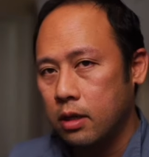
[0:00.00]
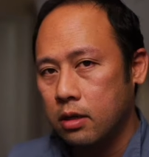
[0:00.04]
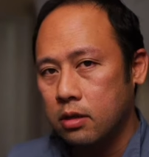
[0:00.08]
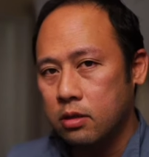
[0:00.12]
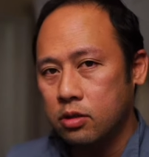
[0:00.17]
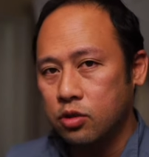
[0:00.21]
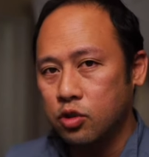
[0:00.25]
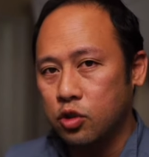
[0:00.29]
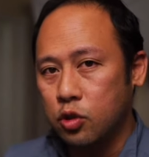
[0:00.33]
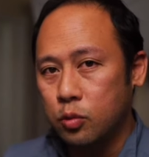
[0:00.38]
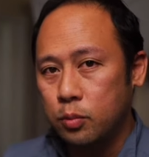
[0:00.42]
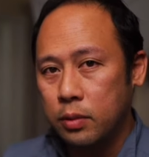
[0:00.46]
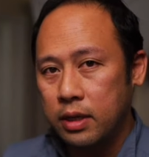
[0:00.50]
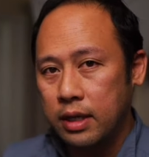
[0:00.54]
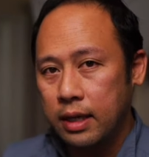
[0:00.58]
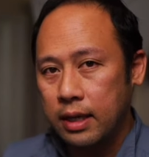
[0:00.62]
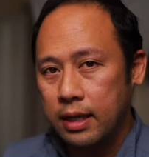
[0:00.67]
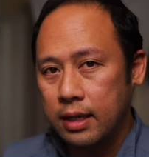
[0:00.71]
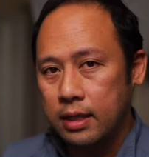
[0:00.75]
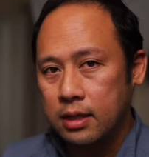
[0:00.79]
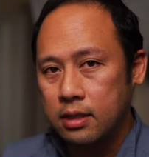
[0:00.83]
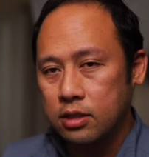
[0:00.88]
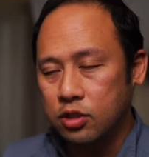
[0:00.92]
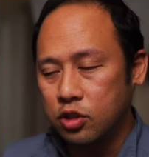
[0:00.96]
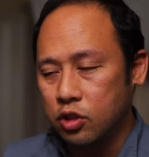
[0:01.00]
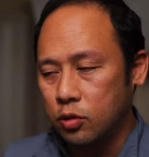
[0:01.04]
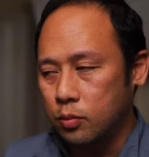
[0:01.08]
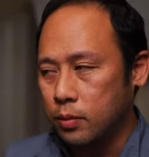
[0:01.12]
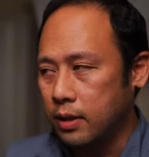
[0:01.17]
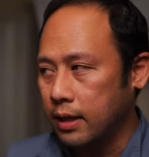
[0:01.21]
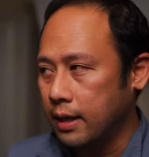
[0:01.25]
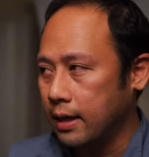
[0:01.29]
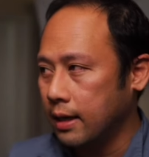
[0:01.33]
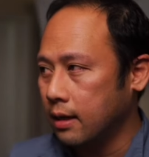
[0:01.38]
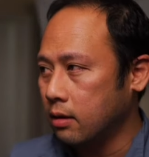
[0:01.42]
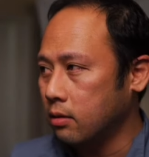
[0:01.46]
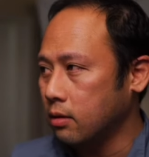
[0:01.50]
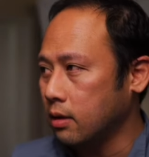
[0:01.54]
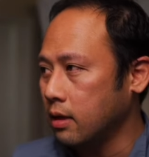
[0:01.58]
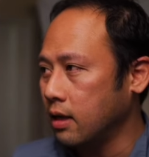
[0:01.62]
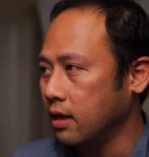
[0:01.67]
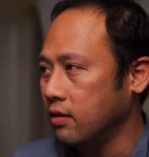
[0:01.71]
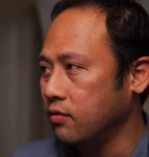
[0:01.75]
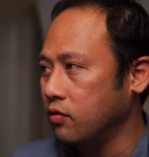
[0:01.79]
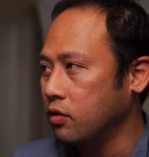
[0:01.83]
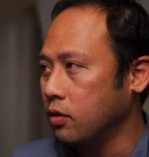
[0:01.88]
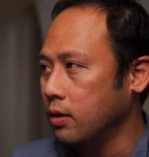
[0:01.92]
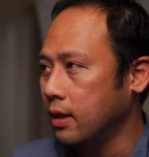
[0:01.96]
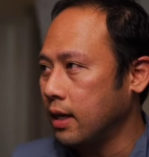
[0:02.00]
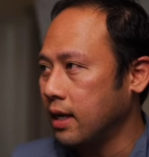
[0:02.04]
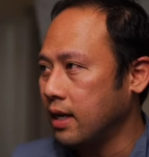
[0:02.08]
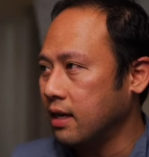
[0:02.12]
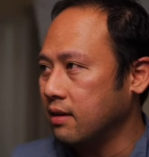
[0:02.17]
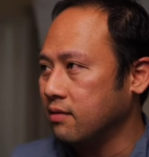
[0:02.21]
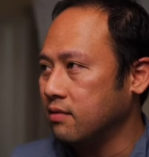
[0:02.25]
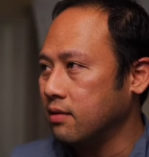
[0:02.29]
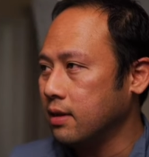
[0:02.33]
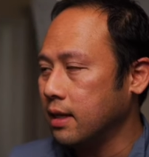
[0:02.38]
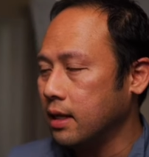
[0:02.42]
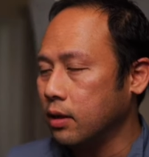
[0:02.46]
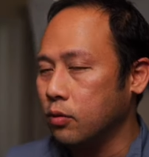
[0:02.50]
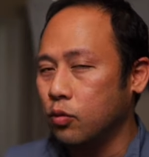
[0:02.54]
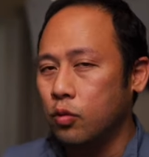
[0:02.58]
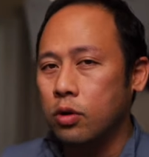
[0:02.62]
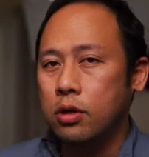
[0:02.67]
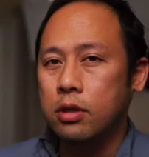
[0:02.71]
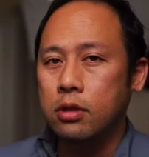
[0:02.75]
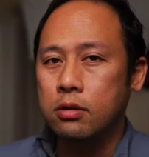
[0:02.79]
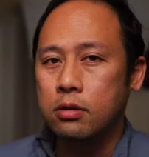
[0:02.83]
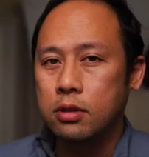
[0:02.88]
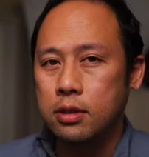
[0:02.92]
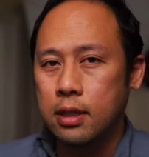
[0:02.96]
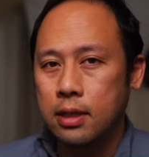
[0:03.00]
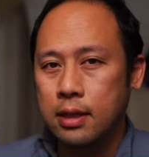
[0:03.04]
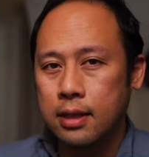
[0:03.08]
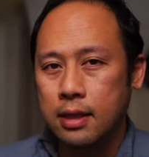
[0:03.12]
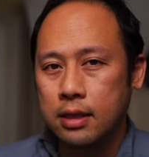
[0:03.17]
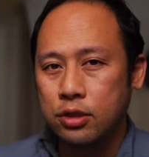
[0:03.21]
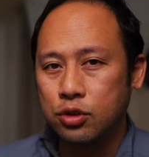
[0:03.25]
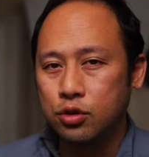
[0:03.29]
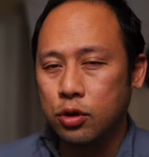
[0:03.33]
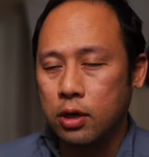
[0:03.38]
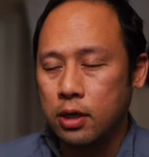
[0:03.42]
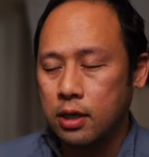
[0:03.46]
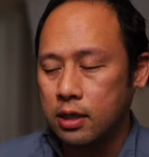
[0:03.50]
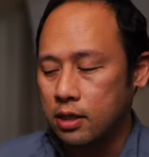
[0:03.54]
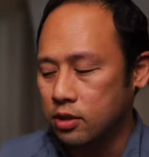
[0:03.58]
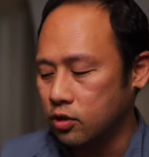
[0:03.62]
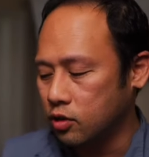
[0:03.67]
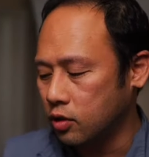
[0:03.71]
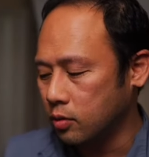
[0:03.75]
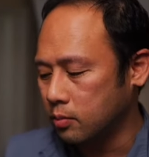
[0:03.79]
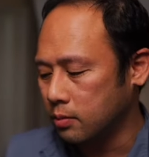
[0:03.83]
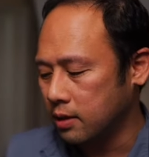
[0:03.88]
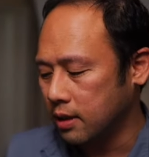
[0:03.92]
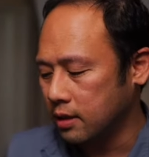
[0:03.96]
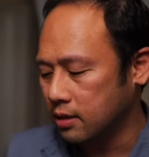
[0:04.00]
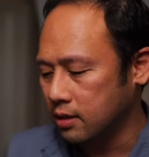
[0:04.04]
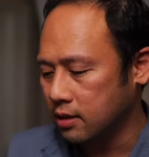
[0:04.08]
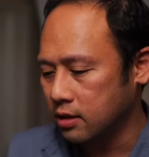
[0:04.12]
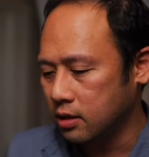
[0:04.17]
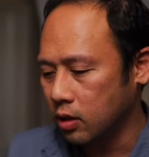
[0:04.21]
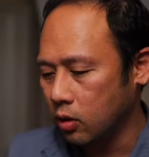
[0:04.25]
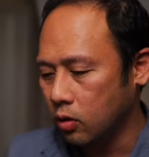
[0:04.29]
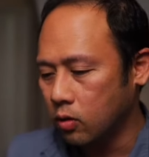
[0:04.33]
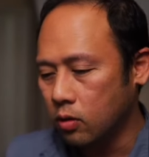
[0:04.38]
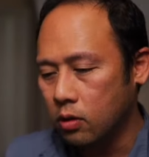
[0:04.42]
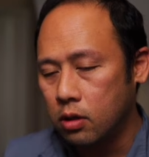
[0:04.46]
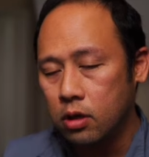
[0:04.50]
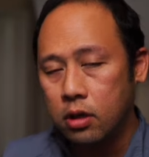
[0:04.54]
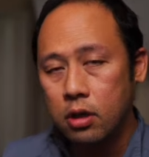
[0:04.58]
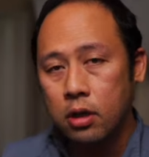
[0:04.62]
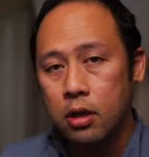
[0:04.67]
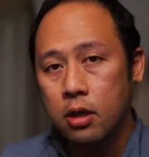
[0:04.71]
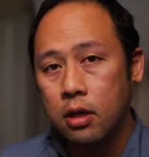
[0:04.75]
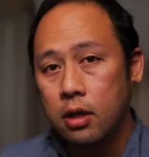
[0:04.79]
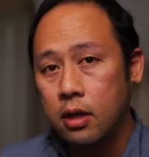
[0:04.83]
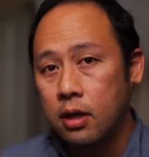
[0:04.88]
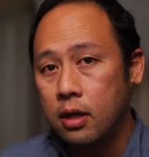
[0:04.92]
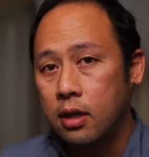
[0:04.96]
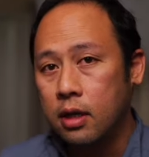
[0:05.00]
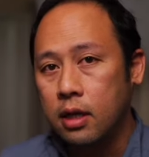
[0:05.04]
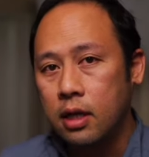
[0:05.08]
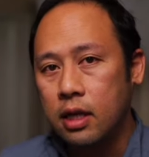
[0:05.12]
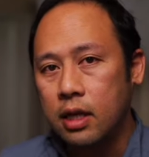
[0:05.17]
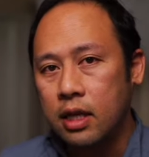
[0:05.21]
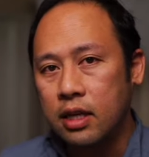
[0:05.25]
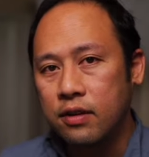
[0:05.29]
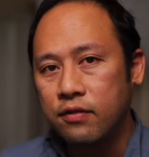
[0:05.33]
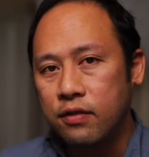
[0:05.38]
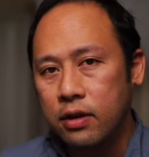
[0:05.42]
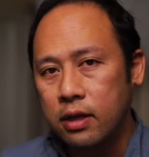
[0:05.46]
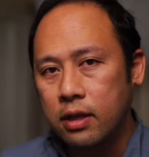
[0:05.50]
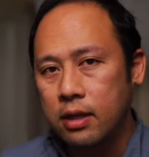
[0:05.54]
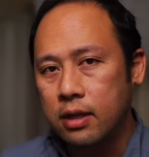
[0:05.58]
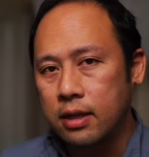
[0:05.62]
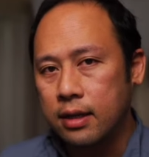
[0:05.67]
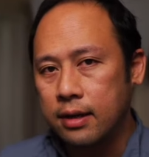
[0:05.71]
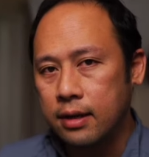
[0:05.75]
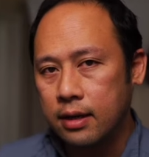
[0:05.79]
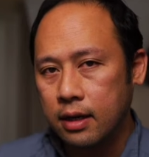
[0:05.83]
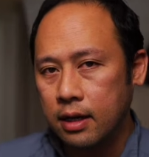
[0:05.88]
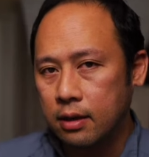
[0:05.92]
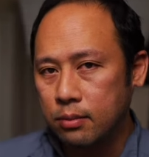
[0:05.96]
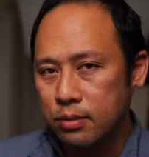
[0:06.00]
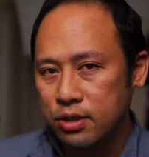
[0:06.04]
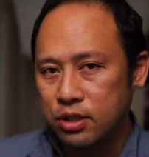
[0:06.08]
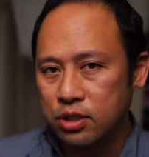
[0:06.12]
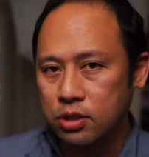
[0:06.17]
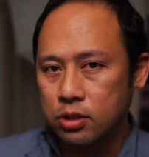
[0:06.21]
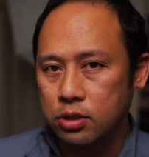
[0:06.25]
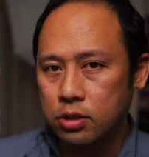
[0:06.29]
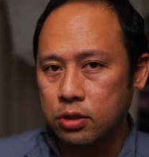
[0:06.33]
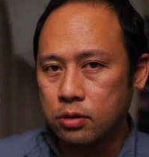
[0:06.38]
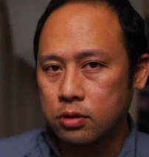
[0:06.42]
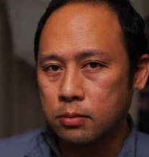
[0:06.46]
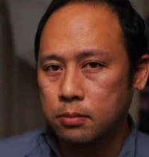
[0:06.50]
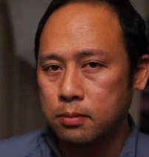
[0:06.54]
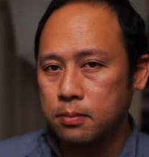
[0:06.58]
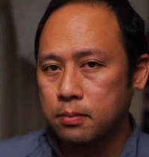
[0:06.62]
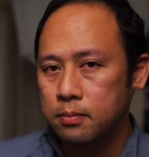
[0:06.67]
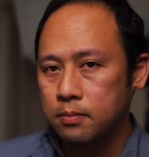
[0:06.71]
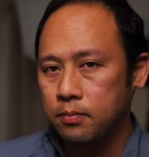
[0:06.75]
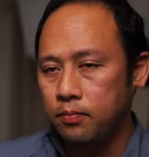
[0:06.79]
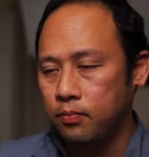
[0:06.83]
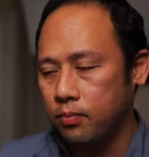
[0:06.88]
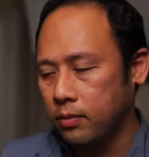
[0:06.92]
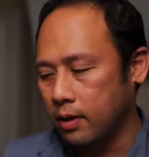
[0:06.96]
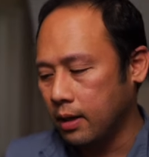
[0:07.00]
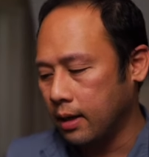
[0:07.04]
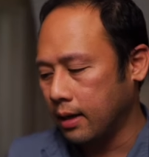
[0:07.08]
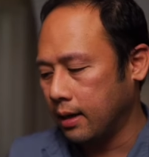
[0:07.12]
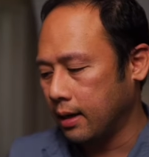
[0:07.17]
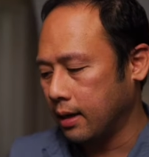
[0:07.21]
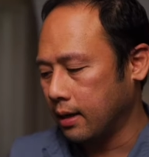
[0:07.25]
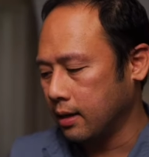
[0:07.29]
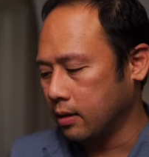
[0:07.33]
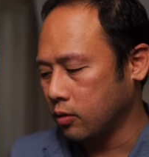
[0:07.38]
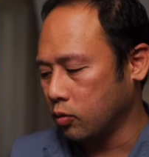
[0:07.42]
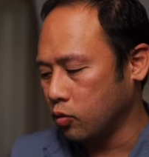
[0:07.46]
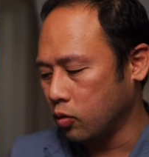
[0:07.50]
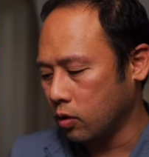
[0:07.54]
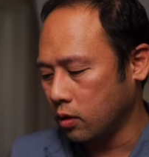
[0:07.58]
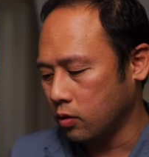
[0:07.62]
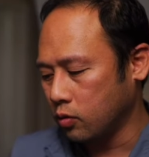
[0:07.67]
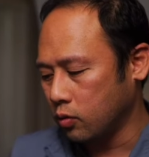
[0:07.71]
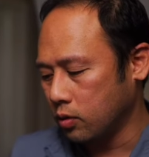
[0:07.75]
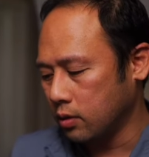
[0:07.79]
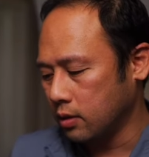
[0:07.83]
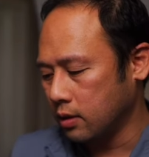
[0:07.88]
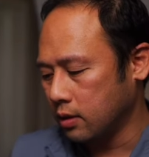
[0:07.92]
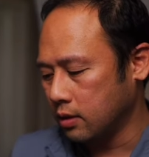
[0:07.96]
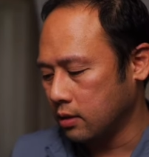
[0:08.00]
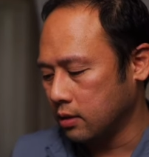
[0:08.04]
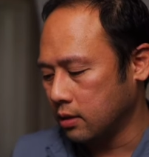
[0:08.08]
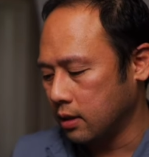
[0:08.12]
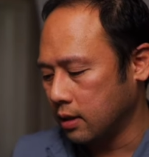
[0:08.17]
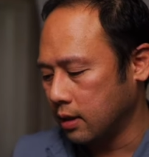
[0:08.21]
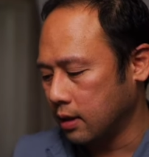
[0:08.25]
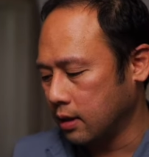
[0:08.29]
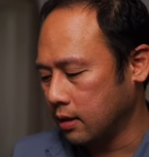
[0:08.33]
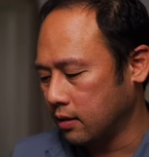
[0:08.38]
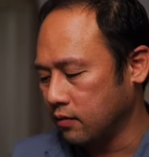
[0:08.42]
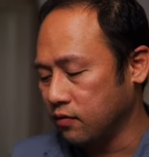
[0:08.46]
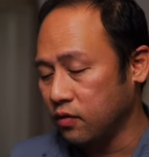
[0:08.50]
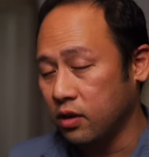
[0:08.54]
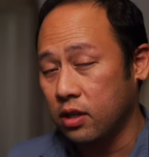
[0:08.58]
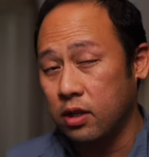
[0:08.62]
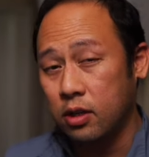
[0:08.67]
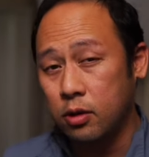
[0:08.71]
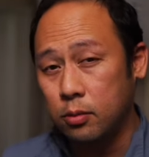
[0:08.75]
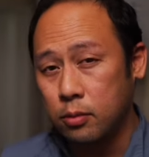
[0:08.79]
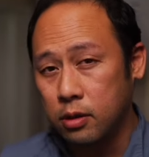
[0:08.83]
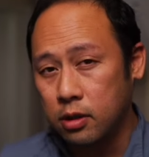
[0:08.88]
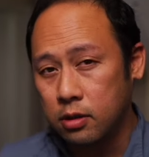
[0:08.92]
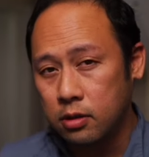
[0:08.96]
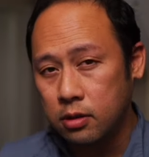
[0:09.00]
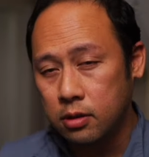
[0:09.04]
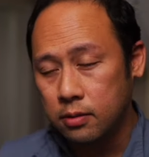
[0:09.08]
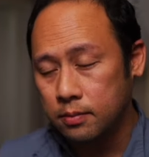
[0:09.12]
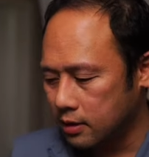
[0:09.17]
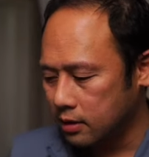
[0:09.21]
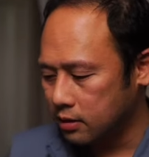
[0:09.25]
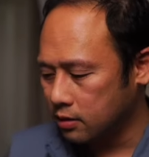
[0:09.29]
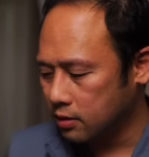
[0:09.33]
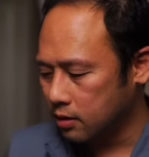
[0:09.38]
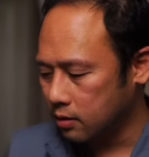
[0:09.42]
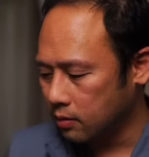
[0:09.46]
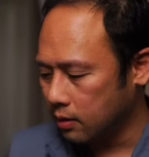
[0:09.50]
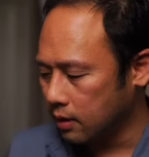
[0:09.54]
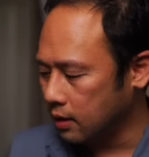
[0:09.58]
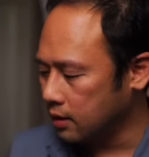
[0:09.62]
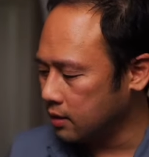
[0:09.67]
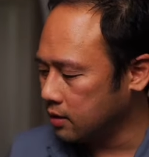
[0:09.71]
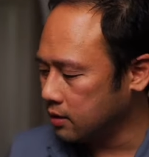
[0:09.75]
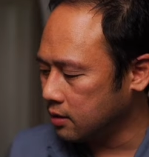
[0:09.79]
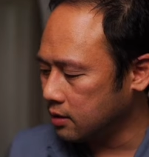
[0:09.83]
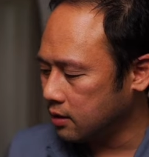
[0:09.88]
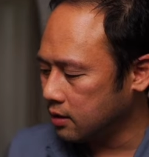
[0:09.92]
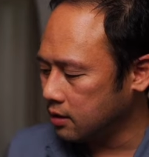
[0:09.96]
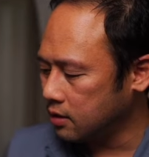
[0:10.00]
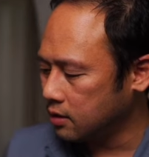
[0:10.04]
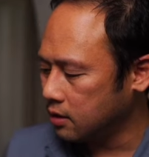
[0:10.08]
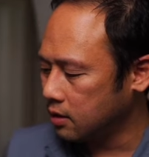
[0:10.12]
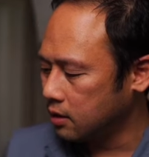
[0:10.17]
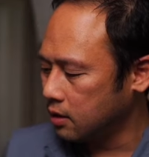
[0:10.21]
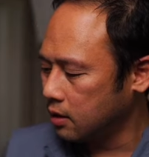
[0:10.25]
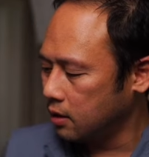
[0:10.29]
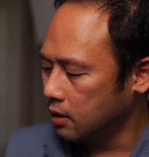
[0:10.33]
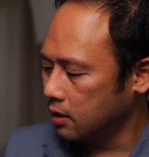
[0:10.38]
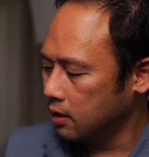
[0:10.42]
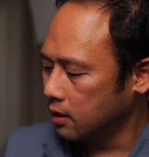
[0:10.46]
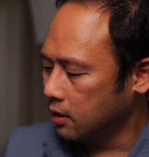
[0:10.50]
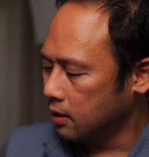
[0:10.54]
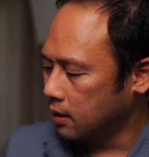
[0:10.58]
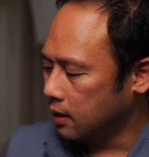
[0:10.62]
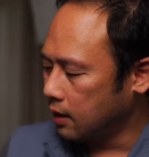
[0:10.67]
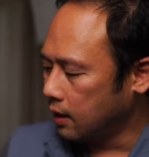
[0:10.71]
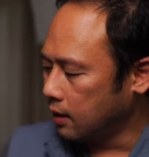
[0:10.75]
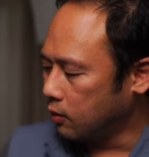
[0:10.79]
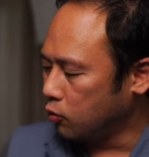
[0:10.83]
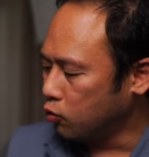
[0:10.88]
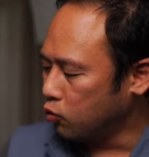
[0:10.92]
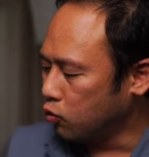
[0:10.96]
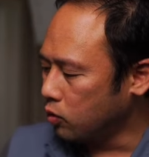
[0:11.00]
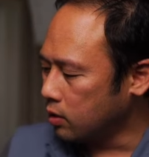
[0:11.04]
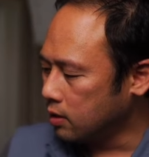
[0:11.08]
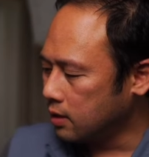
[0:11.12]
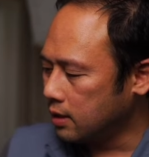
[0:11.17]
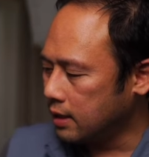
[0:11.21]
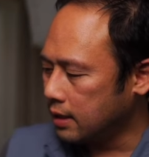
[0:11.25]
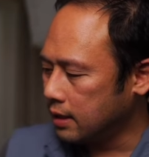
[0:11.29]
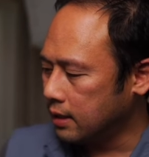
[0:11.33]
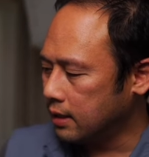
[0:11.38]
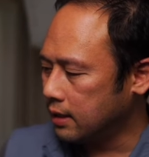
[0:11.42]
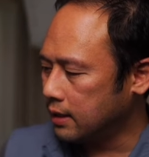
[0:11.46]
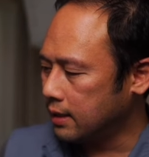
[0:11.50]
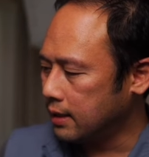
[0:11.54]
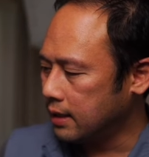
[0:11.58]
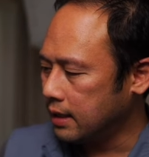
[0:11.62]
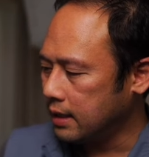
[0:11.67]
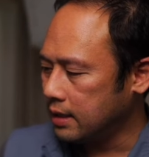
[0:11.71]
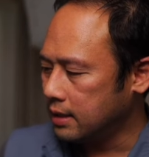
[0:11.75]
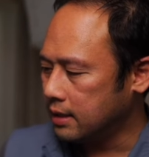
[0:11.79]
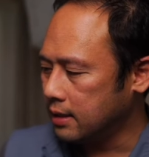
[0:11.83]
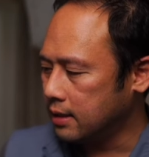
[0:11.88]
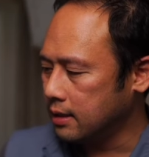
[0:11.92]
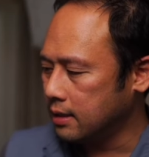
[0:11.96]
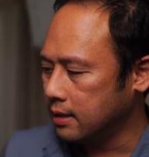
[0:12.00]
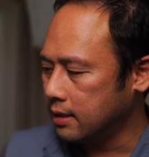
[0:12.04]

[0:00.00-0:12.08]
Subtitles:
zooming in, zooming out, if you have like one of those electronic zoom lenses, or even clear image zoom can work with this in video mode. So it's just a really neat